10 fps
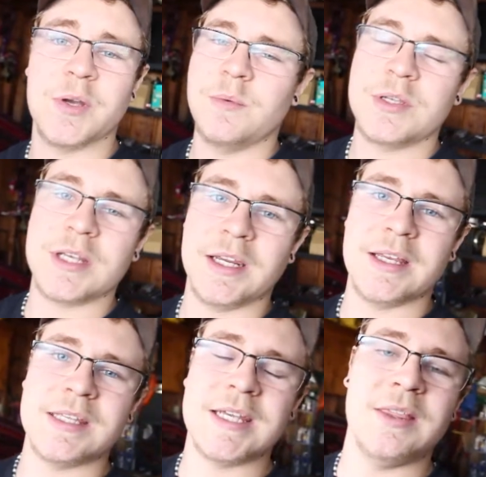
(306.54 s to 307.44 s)
So I'm just
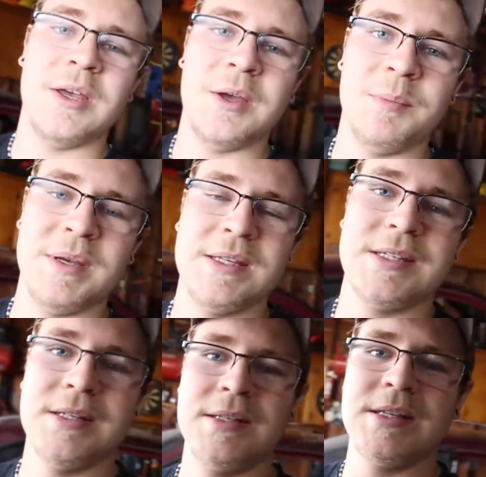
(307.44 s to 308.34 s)
gonna send the
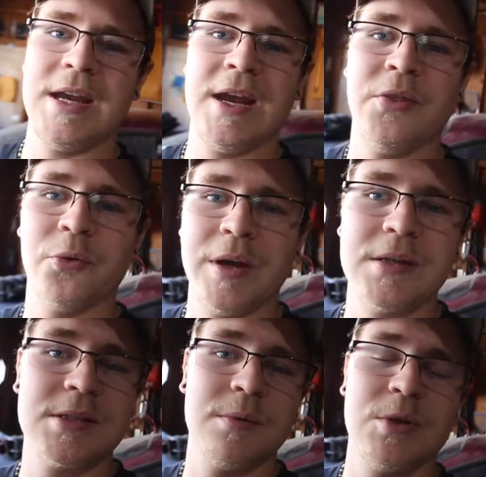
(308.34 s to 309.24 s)
pistons and the
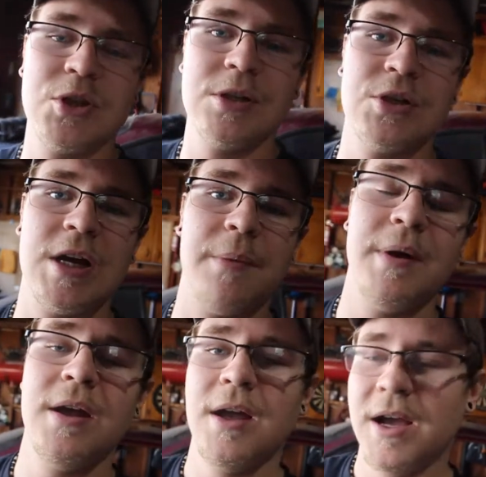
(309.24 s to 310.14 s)
rings to the machine shop.
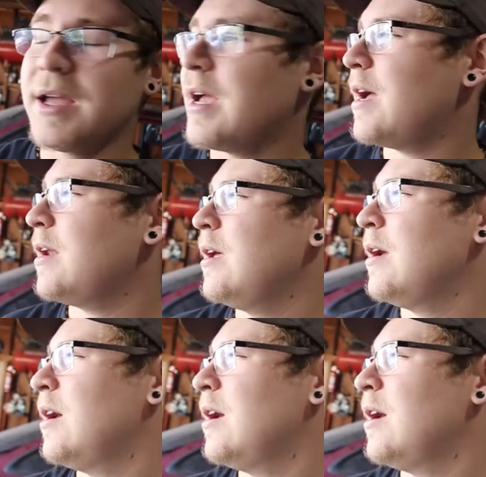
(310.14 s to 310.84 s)
Again,